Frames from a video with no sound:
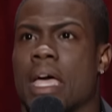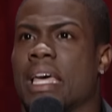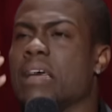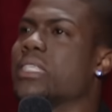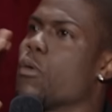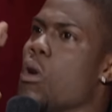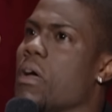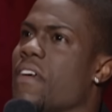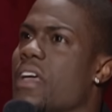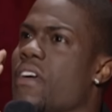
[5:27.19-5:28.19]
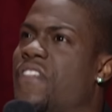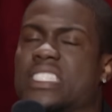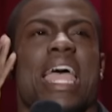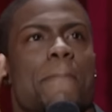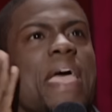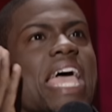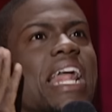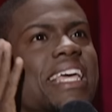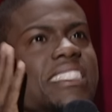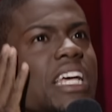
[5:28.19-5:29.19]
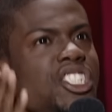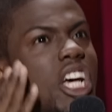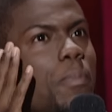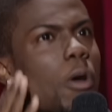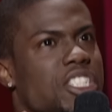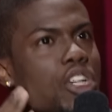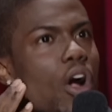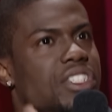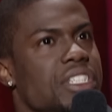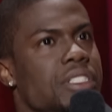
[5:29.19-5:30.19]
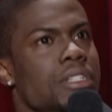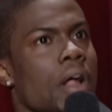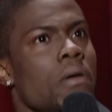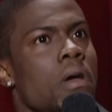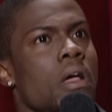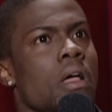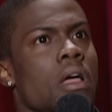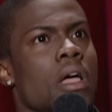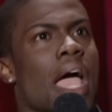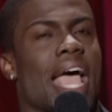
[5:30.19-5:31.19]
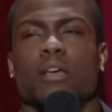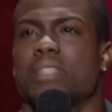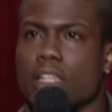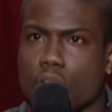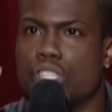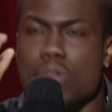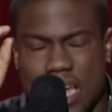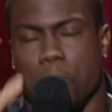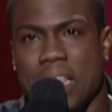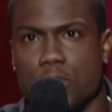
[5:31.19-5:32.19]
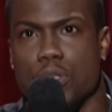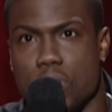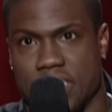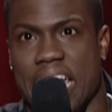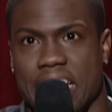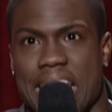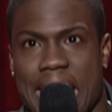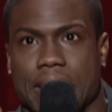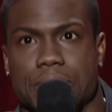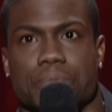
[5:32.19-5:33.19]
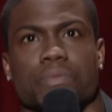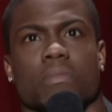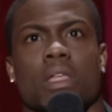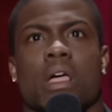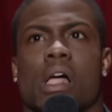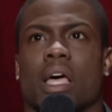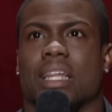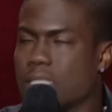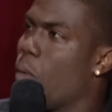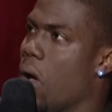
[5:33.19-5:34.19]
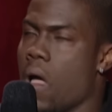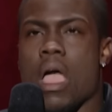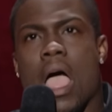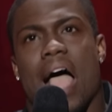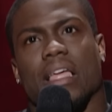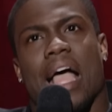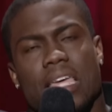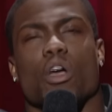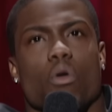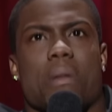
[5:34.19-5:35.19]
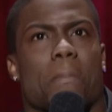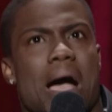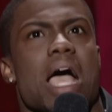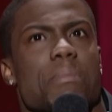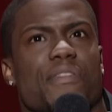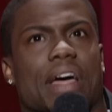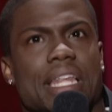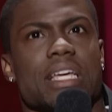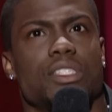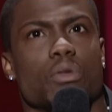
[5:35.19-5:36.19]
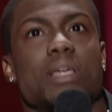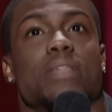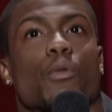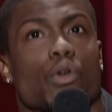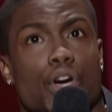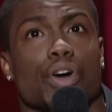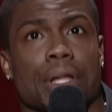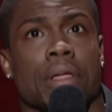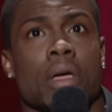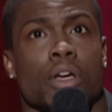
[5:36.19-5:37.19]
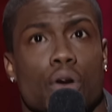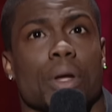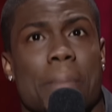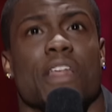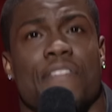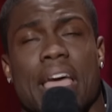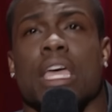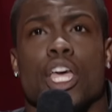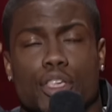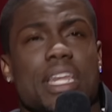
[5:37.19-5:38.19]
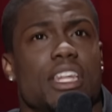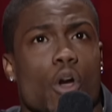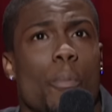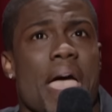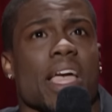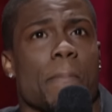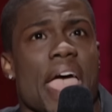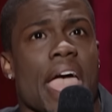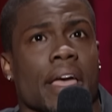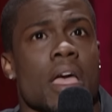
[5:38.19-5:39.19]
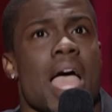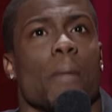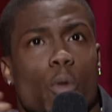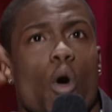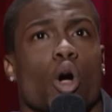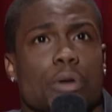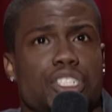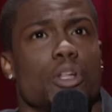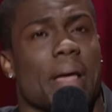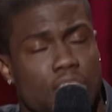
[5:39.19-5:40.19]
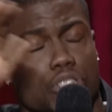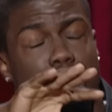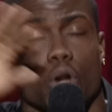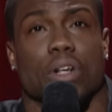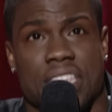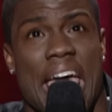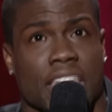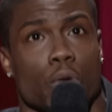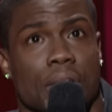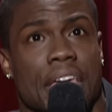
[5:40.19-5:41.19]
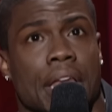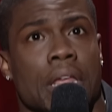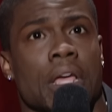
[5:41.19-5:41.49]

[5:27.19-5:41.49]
And I was like, well, if, if it's that bad, I guess I should press charges, you know? And he was like, look, do you got a place where you can stay tonight? And I said, well, I, I, can go with my mom if I need to. He was like, well, good, good. Matter of fact, you need to go pack a bag. I'm gonna walk with you to make sure she don't attack you again.